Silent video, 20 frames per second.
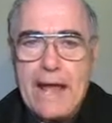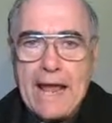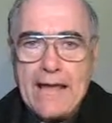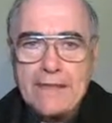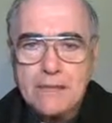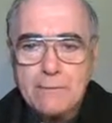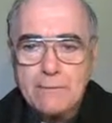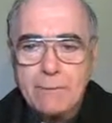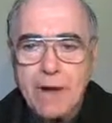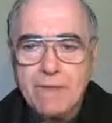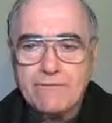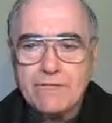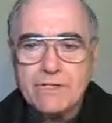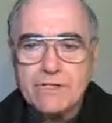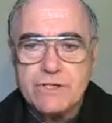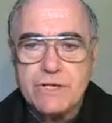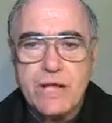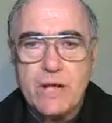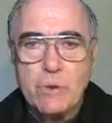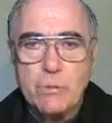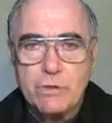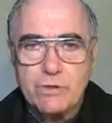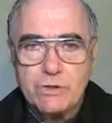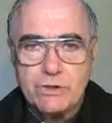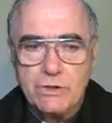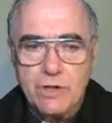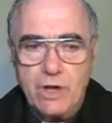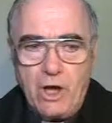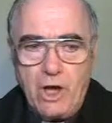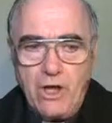and the prophets deal
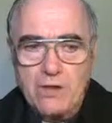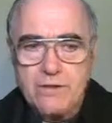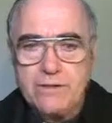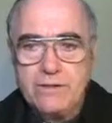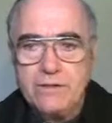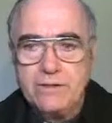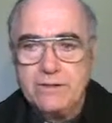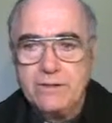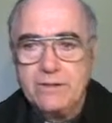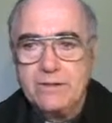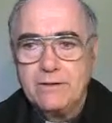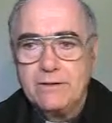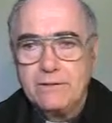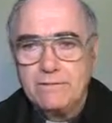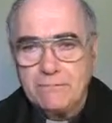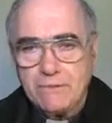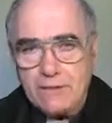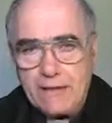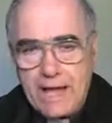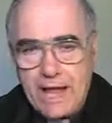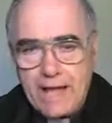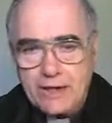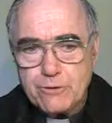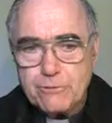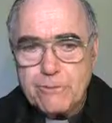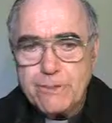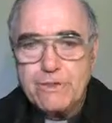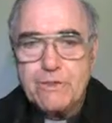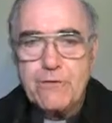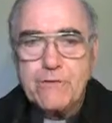with God, the
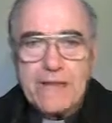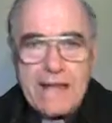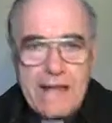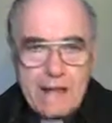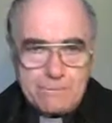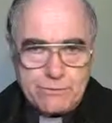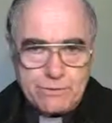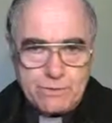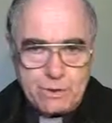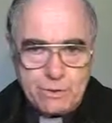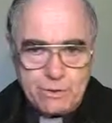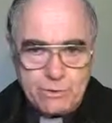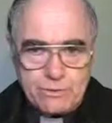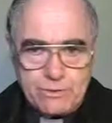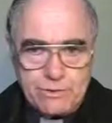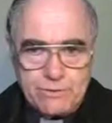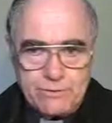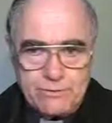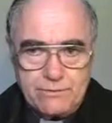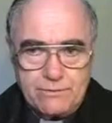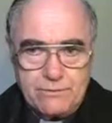ultimate and the absolute.